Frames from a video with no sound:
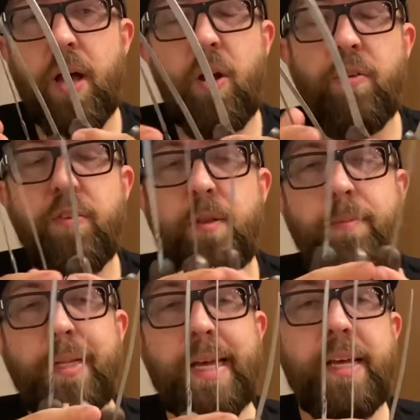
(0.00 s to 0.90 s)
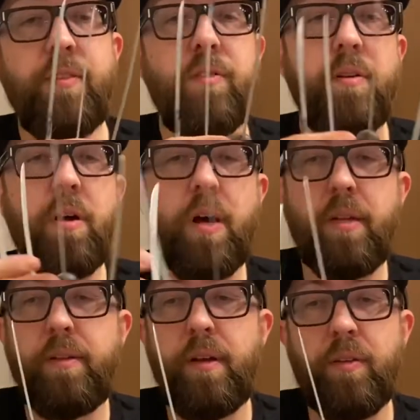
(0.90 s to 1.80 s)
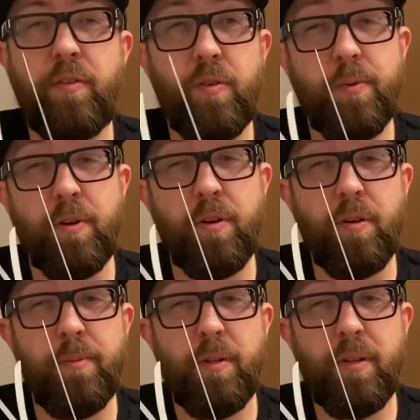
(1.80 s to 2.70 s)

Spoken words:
Also, the blades are not super durable.